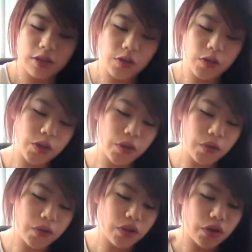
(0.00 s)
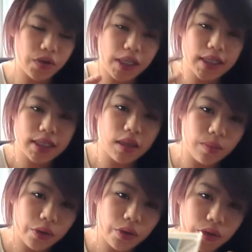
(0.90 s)
the neutrals, the greens and the
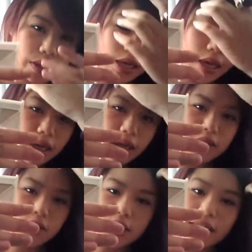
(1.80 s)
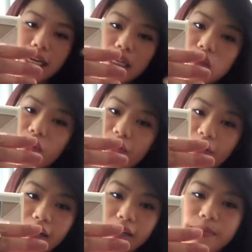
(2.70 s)
blues. So it's a nice,
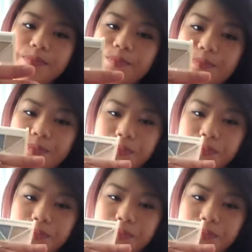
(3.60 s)
fun